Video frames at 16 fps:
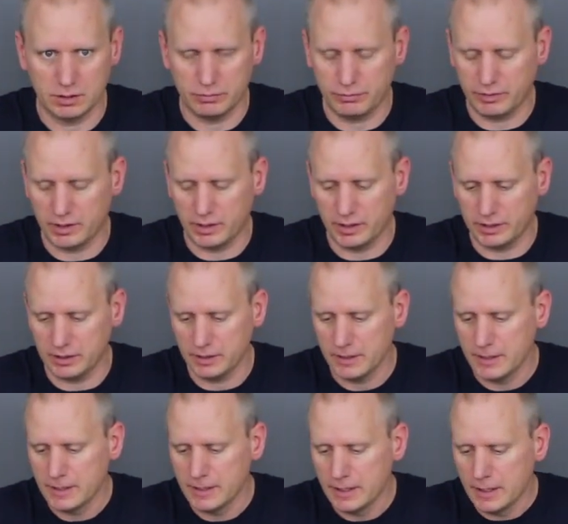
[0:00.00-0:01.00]
fine.
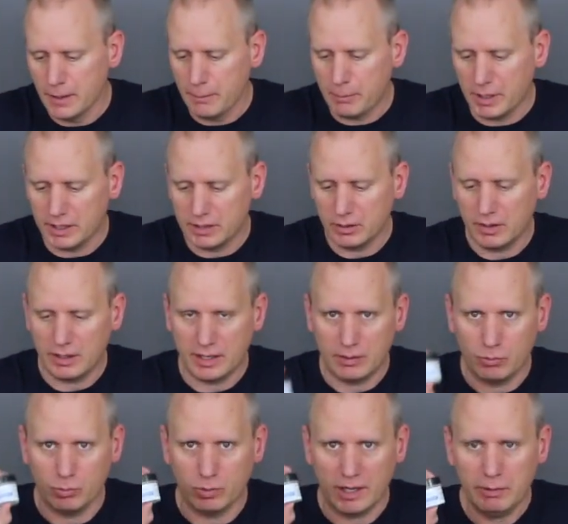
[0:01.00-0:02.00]
But
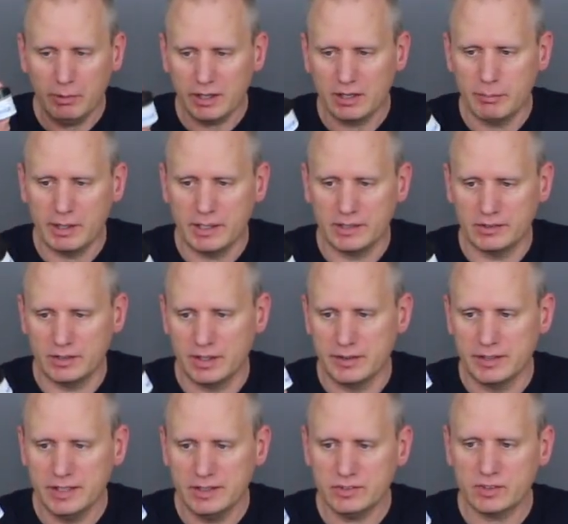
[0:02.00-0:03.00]
what I recommend
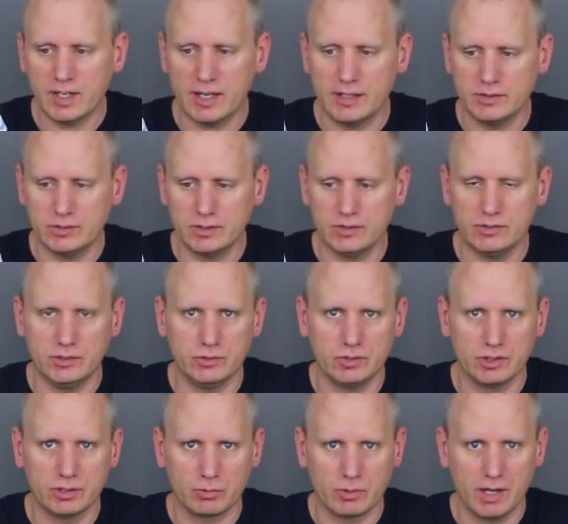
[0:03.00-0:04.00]
in this case is
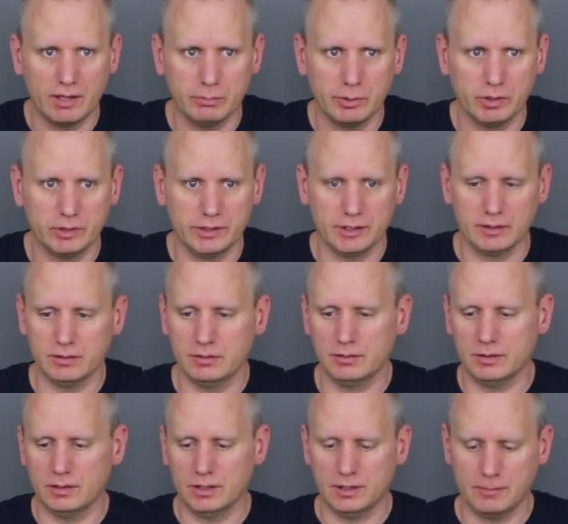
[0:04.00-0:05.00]
using a rod building
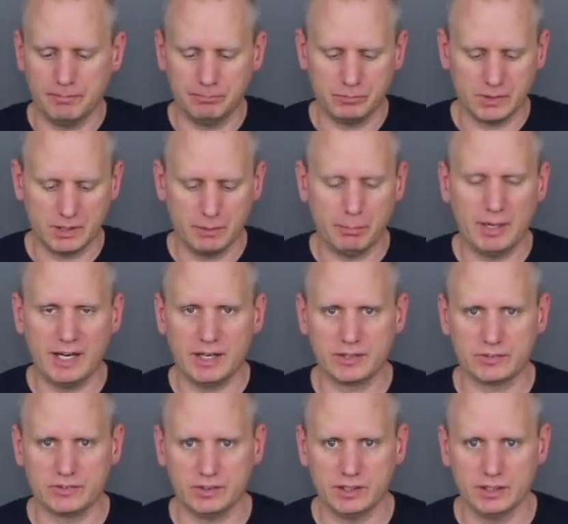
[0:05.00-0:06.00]

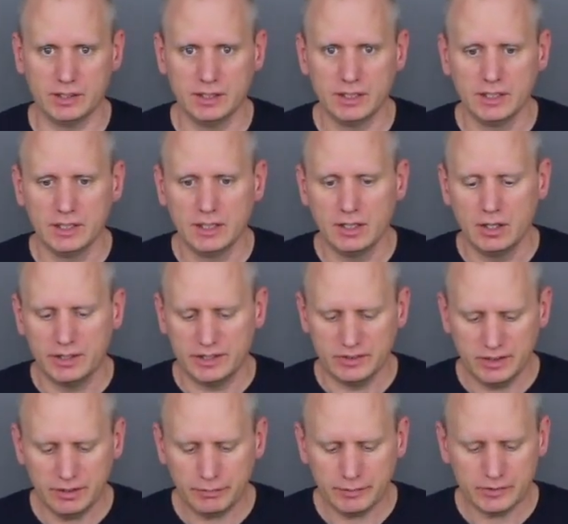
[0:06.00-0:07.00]
epoxy. The
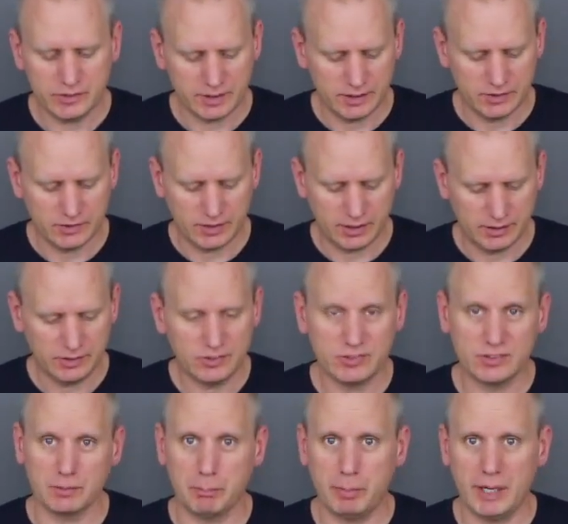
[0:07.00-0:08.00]
difference is that this
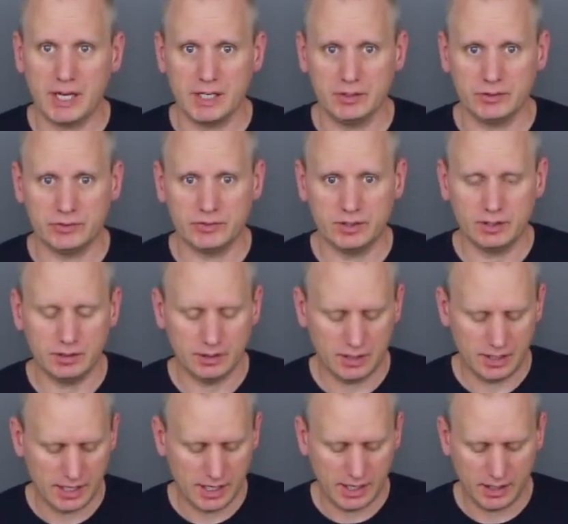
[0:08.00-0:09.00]
is a paste,
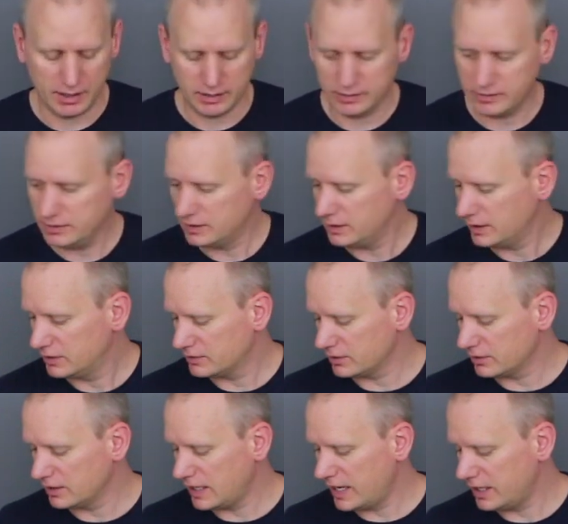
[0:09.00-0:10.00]
and it's
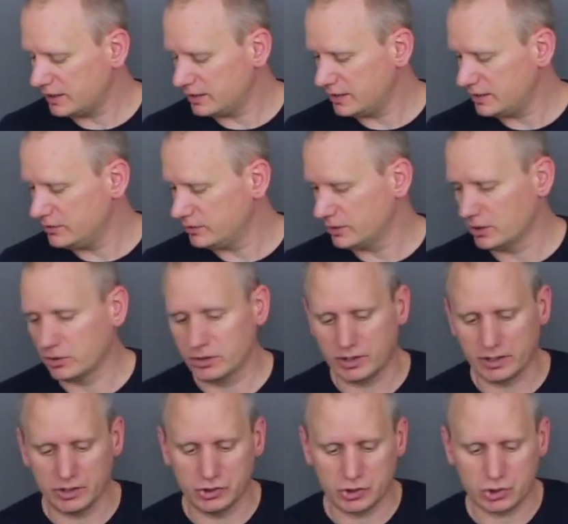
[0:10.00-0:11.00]
a lot easier to
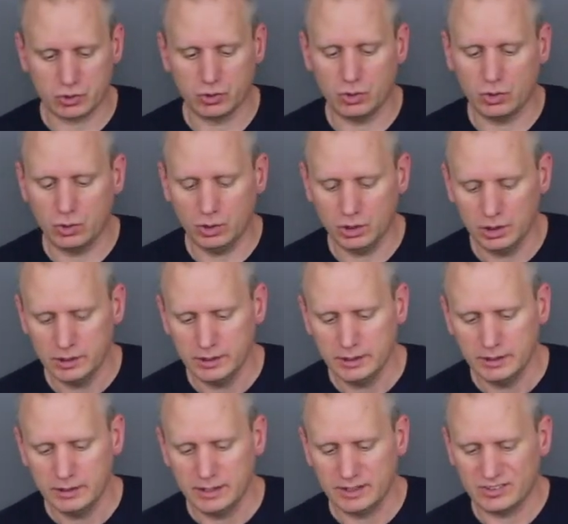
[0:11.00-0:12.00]
control.
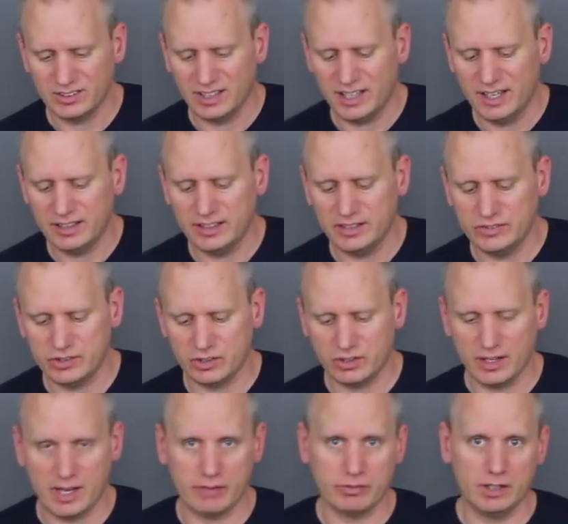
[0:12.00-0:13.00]
It's a lot easier
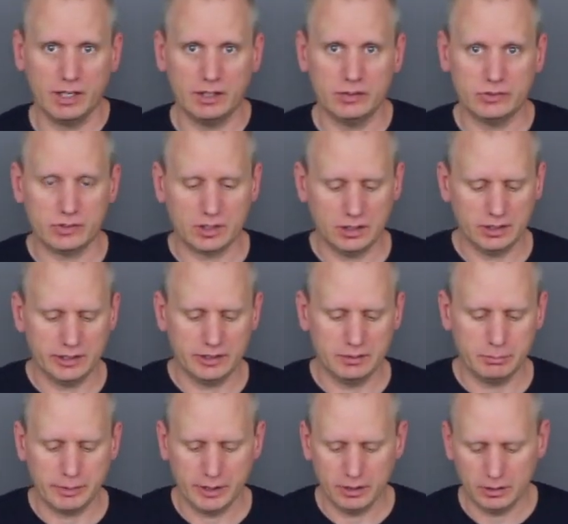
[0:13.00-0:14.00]
to have a nice
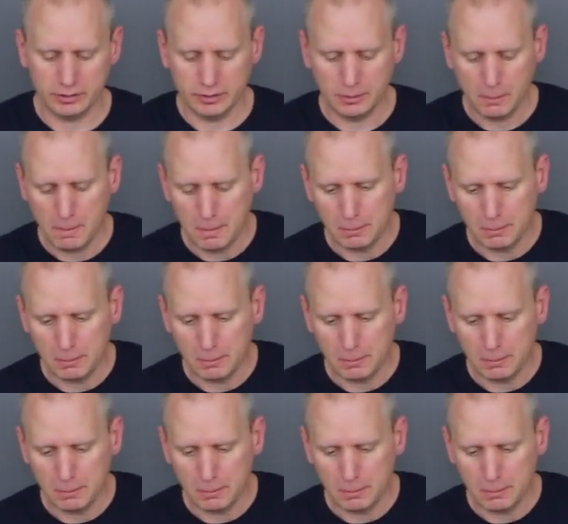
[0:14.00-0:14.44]
clean build